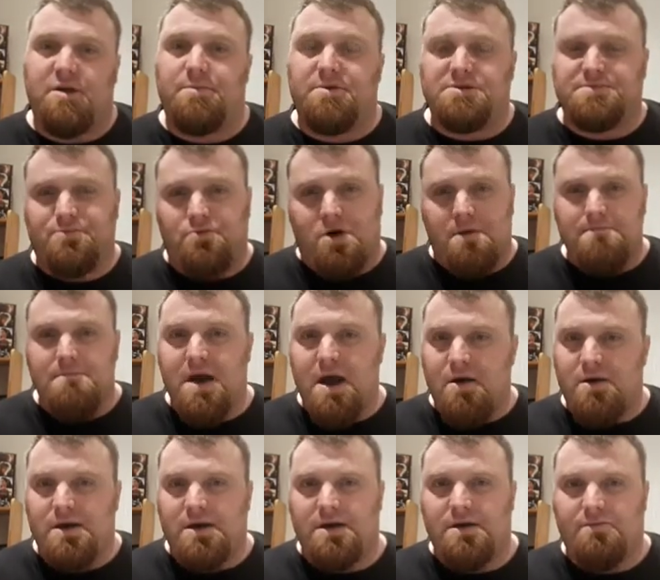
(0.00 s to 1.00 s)
but was
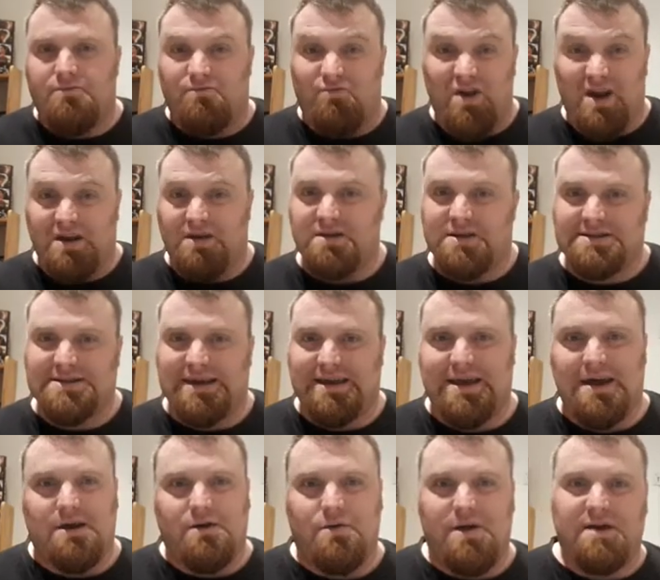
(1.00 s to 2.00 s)
primarily really good at taking
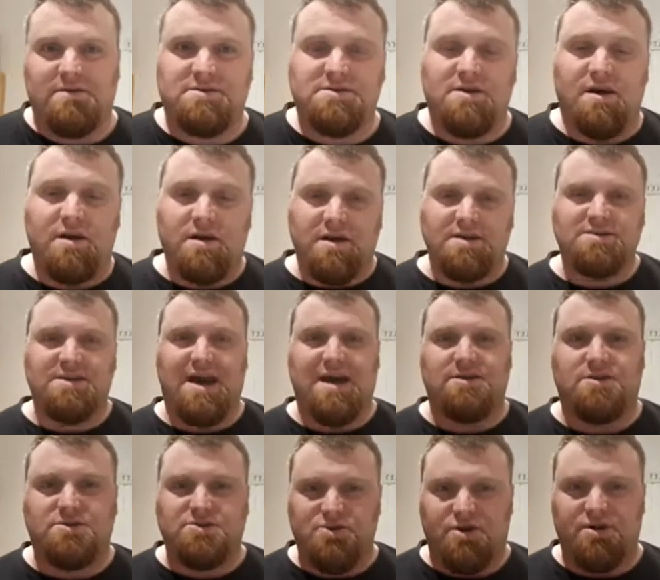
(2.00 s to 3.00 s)
out ground targets and
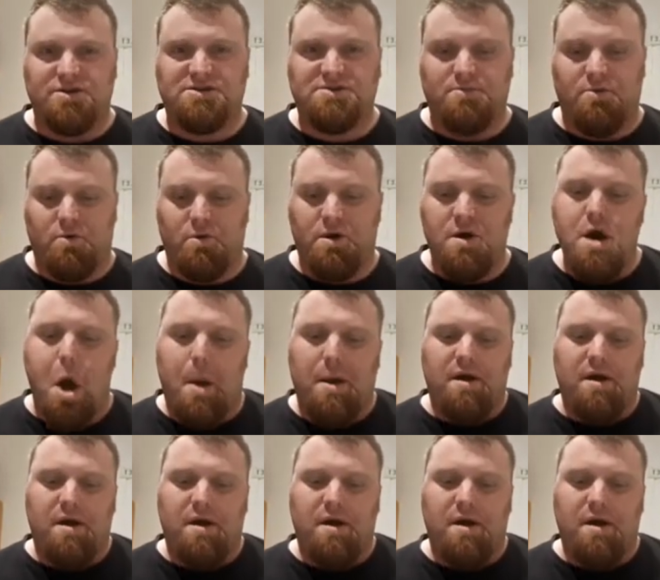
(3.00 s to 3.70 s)
a transport.